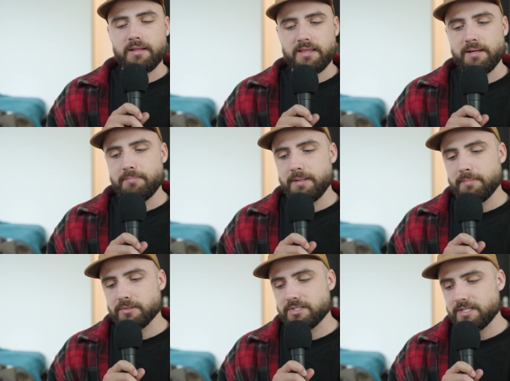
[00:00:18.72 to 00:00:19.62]
I think
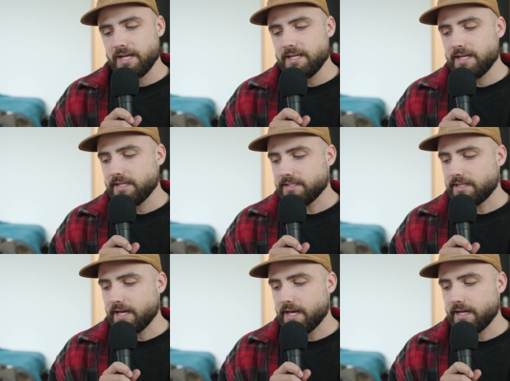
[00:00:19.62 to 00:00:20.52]
people saying
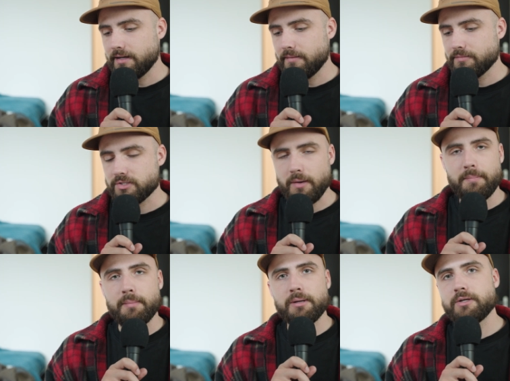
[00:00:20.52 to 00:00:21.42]
that some
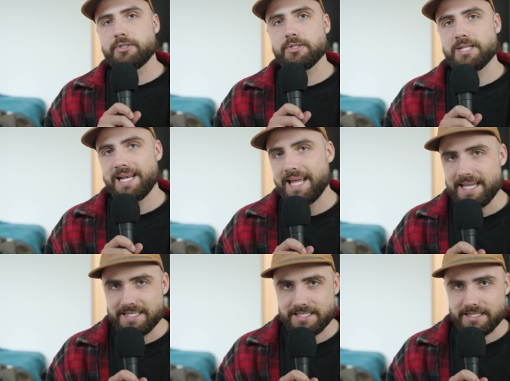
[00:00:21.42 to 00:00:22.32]
people are just
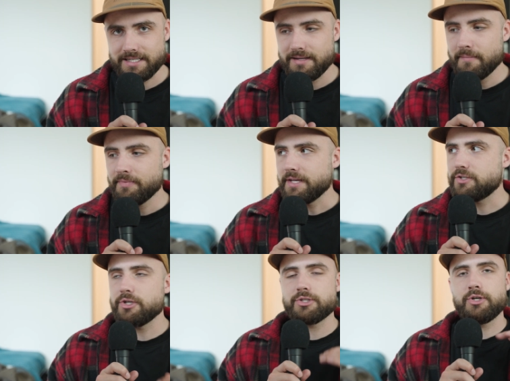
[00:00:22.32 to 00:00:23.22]
lazy is
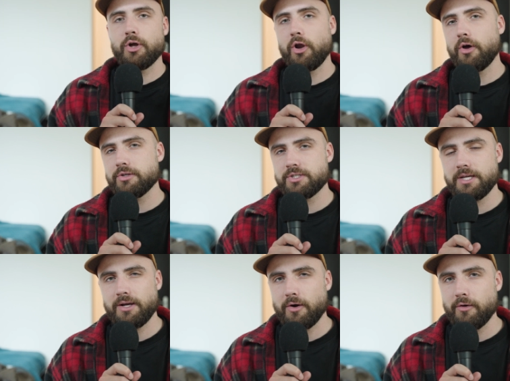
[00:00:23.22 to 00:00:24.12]
just
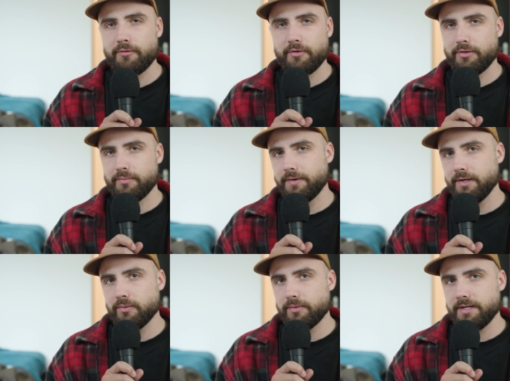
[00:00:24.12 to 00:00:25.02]
glossing over the
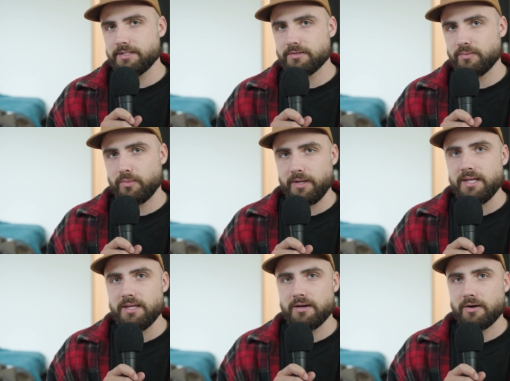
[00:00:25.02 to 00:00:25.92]
real reason
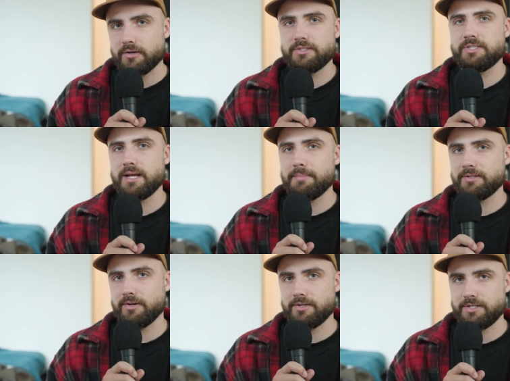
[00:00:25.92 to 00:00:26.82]
we are
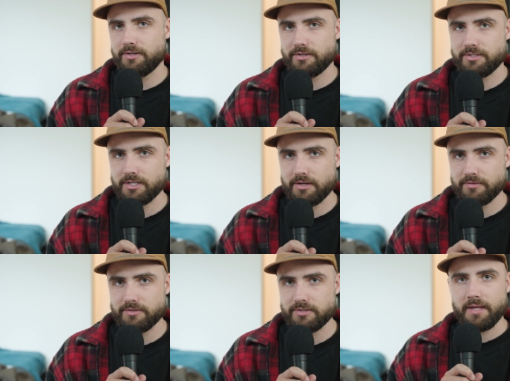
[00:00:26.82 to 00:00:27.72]
sabotaging
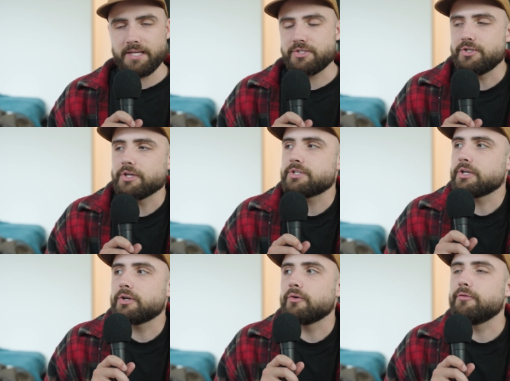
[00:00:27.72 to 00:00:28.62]
ourselves. It's just
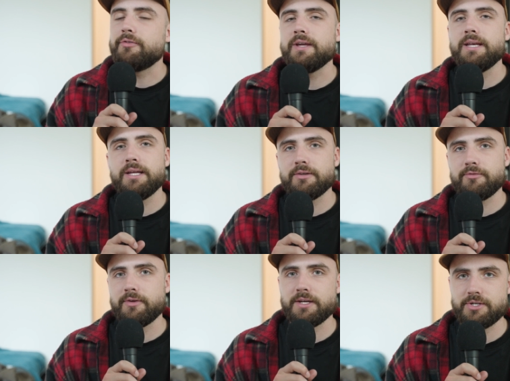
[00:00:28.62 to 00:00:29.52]
a convenient
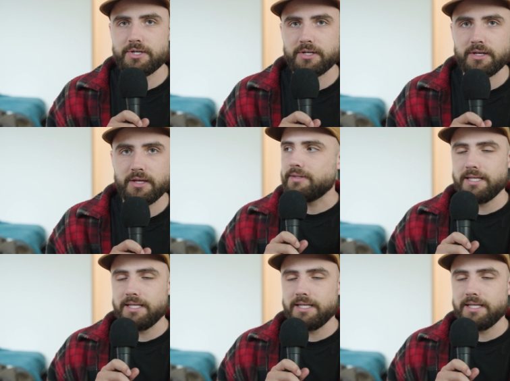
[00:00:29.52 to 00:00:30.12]
fiction.